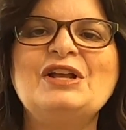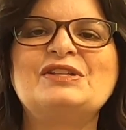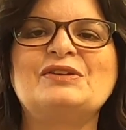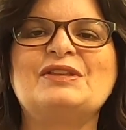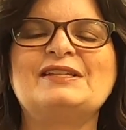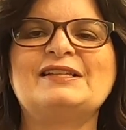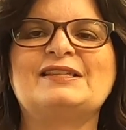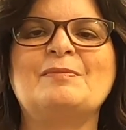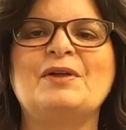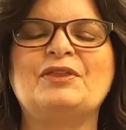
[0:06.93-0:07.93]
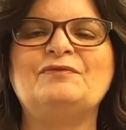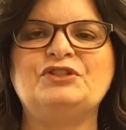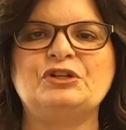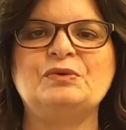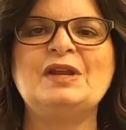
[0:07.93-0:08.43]
So this is the month of
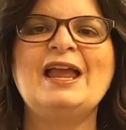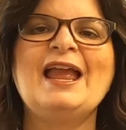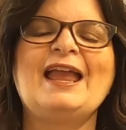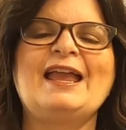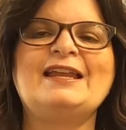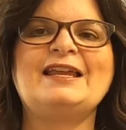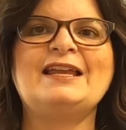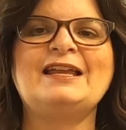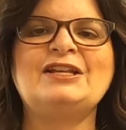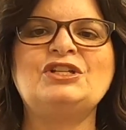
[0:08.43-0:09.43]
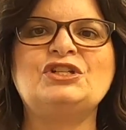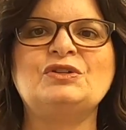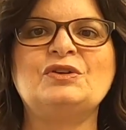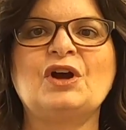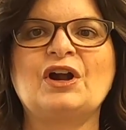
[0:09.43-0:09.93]
June, and in
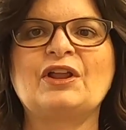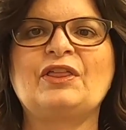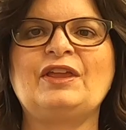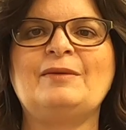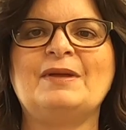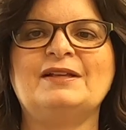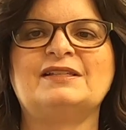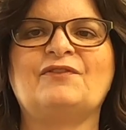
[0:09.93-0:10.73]
June our theme is